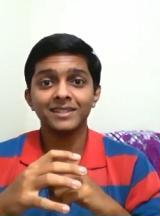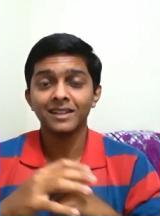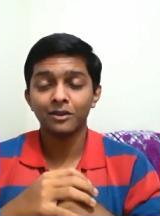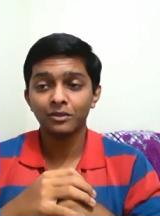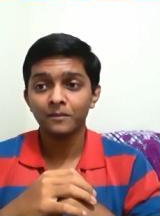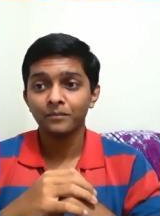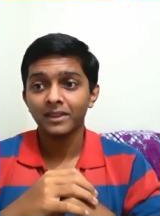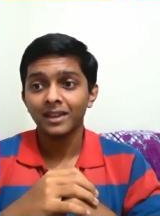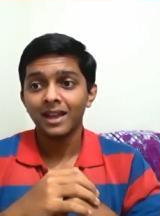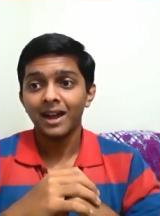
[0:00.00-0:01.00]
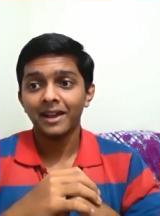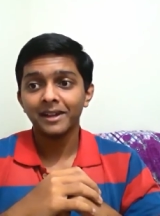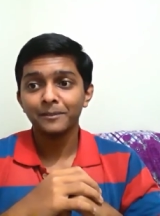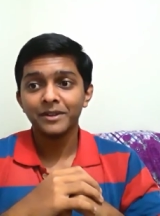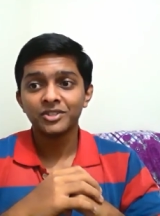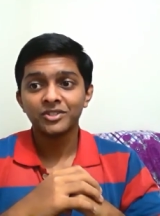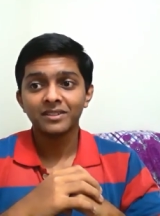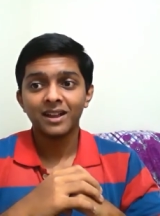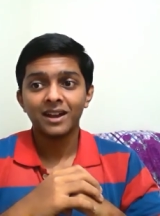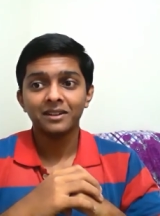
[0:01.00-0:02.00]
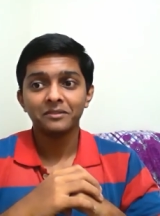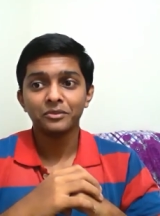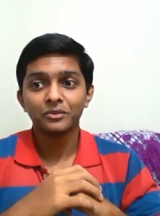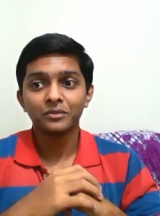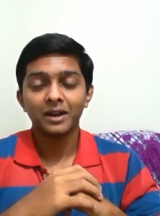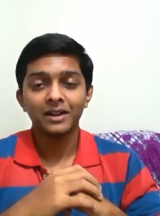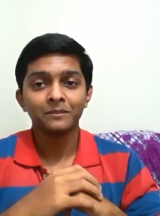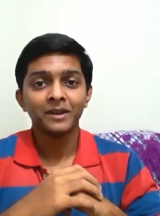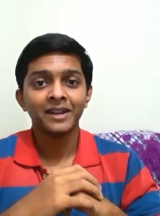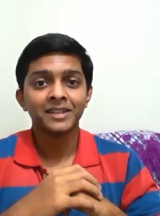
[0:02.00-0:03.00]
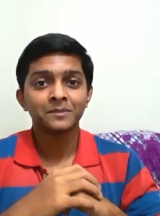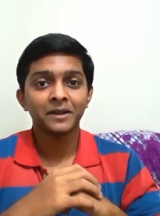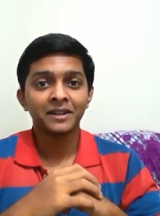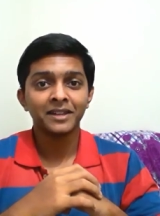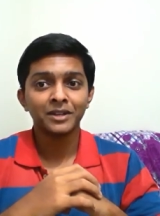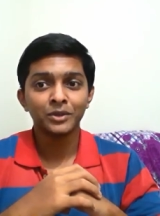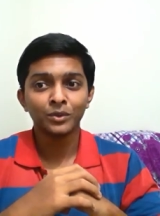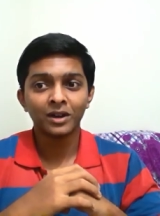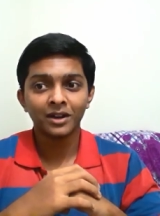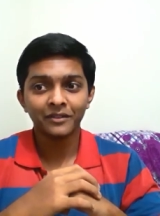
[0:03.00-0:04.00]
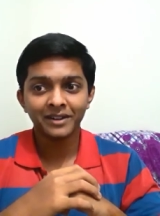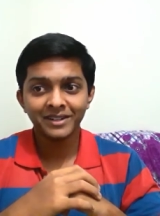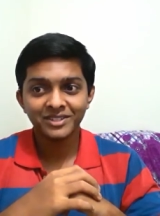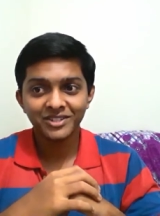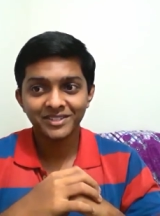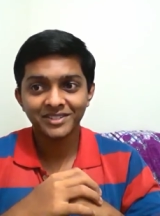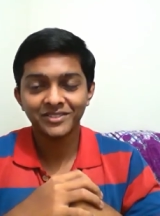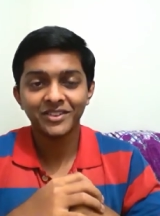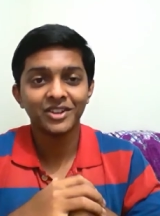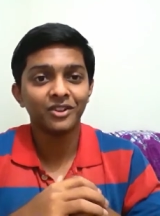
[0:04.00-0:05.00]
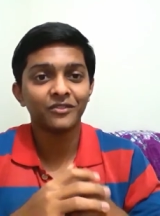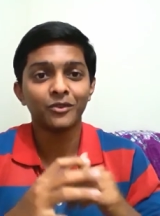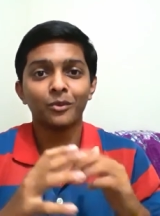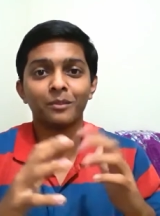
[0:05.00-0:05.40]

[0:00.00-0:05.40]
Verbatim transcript: the out i really mentioned that you know i am really expecting it to cover in just three or four